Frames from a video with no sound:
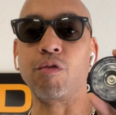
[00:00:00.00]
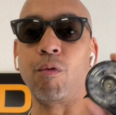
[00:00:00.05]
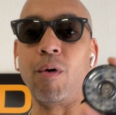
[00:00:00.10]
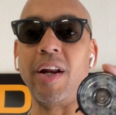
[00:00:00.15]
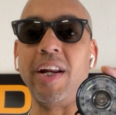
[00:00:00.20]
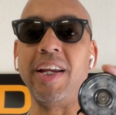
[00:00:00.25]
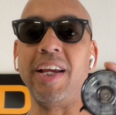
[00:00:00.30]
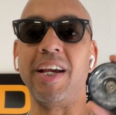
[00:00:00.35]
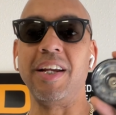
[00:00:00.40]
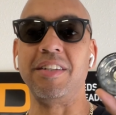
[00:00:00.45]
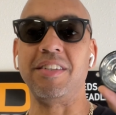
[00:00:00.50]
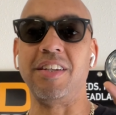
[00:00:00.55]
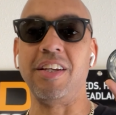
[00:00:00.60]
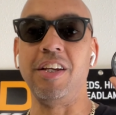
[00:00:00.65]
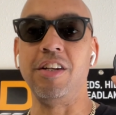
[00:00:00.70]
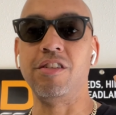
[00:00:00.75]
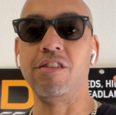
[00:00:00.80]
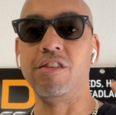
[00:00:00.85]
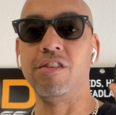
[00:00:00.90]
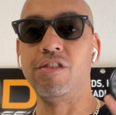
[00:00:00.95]

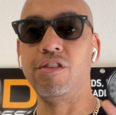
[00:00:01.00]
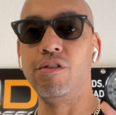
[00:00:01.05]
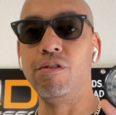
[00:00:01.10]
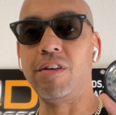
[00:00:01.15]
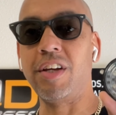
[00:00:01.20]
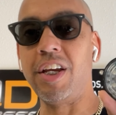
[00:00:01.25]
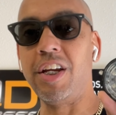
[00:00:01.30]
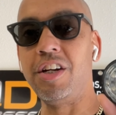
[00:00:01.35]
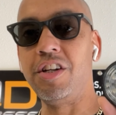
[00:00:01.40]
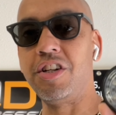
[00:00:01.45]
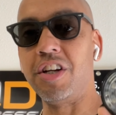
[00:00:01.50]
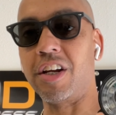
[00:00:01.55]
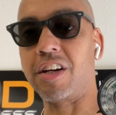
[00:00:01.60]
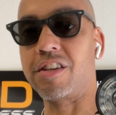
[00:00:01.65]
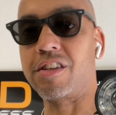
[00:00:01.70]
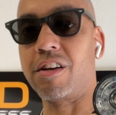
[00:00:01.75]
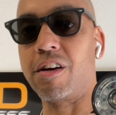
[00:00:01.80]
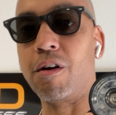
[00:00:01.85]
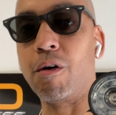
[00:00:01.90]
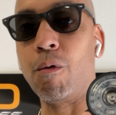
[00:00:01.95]
2018 Suzuki
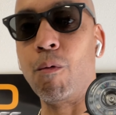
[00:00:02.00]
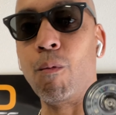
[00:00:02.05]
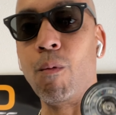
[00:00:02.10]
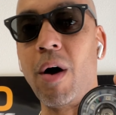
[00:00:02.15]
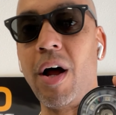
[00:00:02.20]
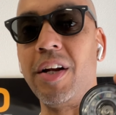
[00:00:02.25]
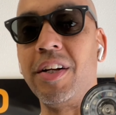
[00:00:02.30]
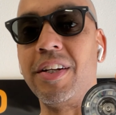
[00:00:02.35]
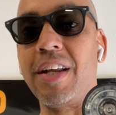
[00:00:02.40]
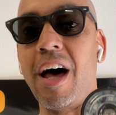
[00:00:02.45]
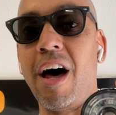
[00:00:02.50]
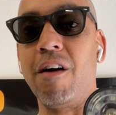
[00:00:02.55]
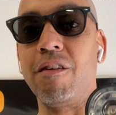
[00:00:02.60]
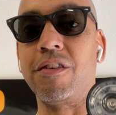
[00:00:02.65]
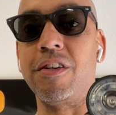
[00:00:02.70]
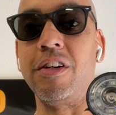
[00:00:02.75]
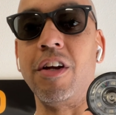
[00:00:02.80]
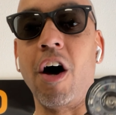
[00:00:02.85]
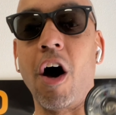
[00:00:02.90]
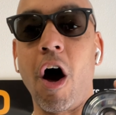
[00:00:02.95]

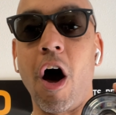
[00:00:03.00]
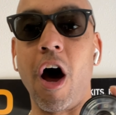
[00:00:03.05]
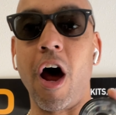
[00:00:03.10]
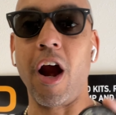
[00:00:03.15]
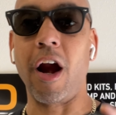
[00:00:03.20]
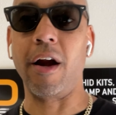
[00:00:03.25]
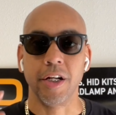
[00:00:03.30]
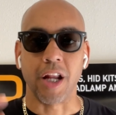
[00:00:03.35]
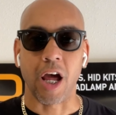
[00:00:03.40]
GSX-R1000R.